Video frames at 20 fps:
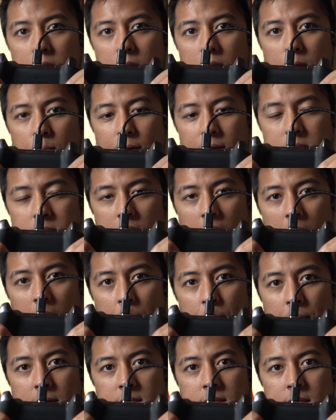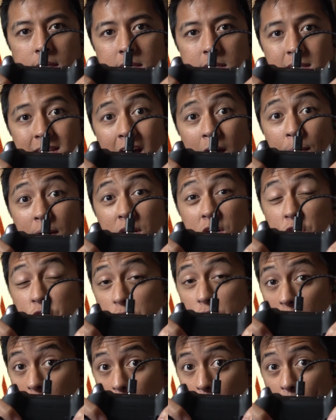My top button is now my
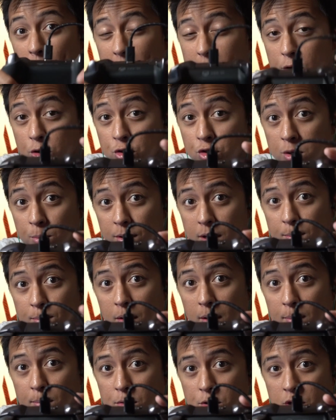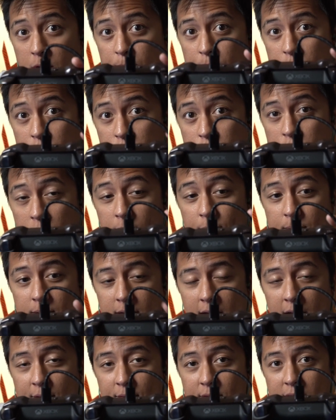jump. I used to play bumper jumper, so I've been
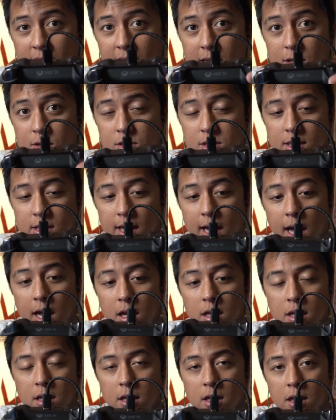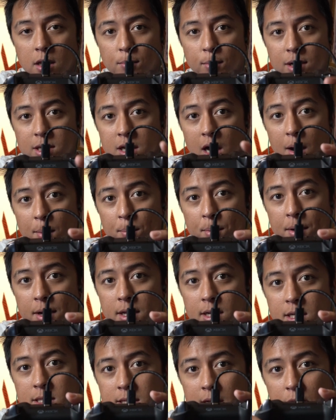having to get used to that. My top
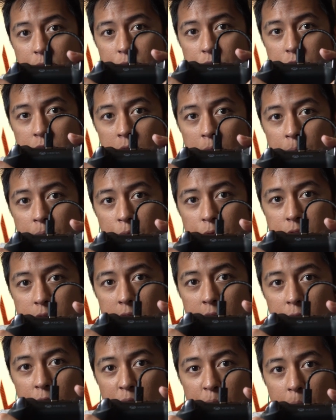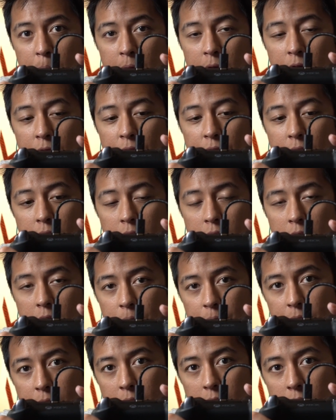button is now jump, which I hit with my middle finger.
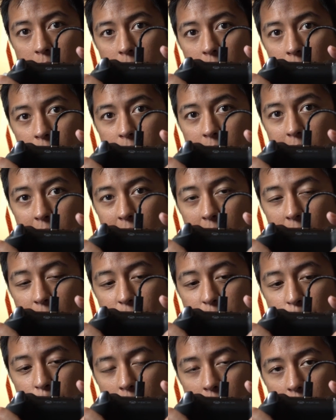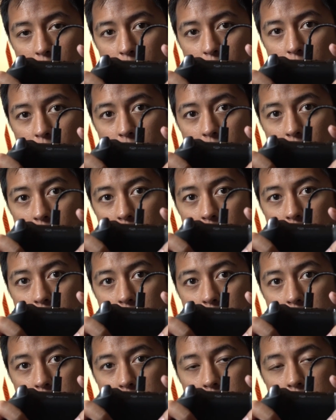And then the left bottom
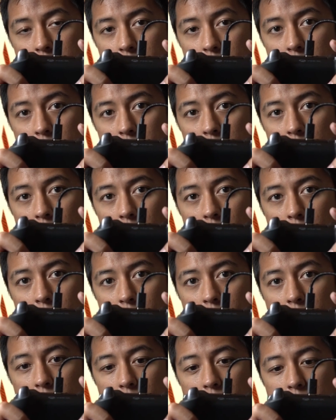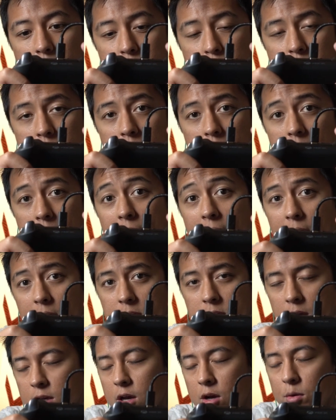is
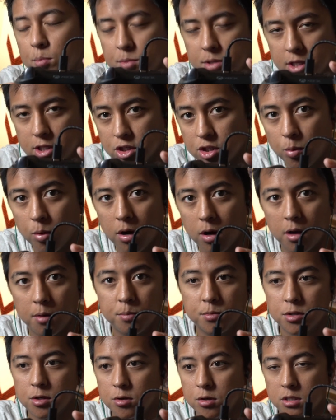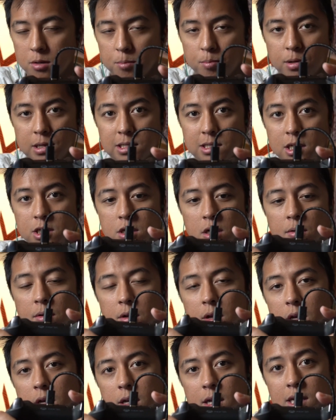X. I almost said square. I'm so used to PlayStation.
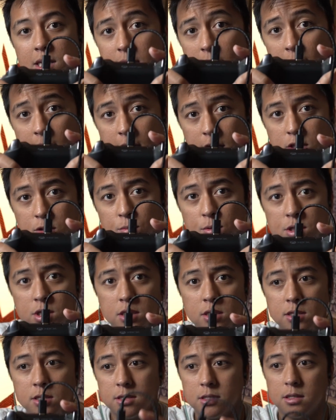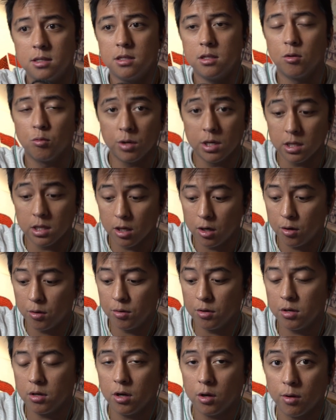Is X, which is the
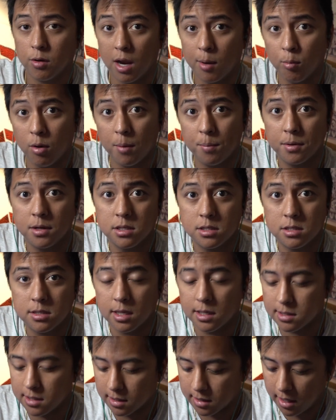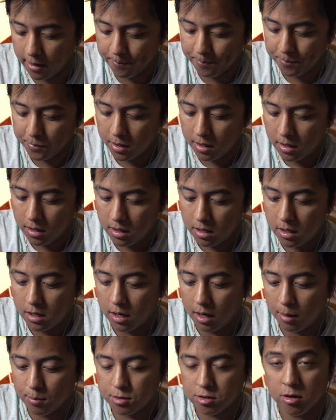reload, grab weapons, things like that.
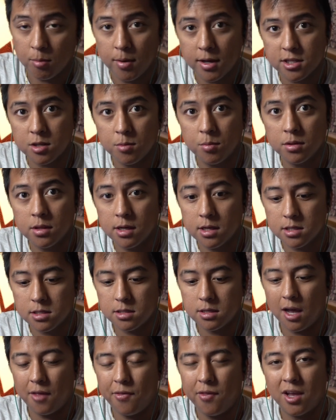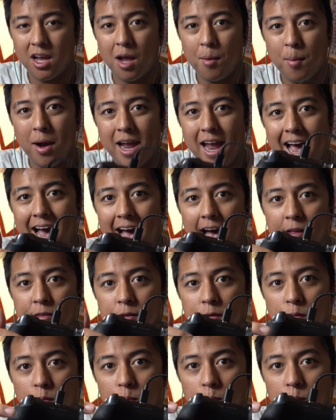I'm still messing with this. I think I might add
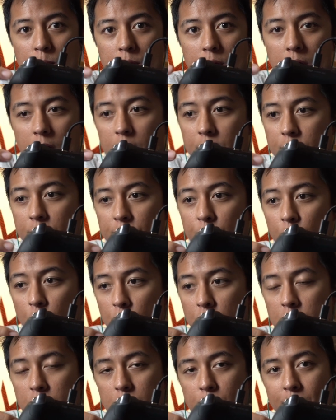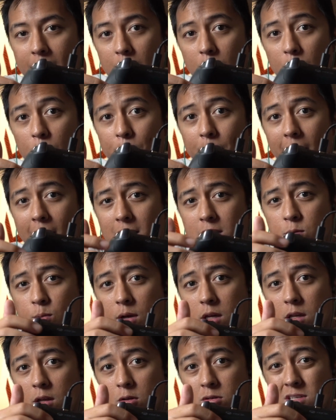the 4th paddle back so I
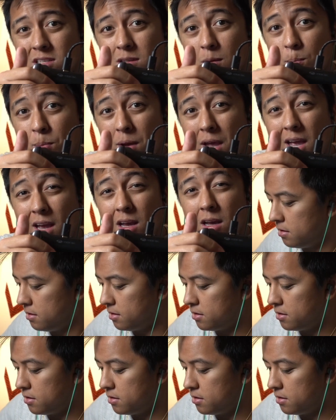can use it to ping.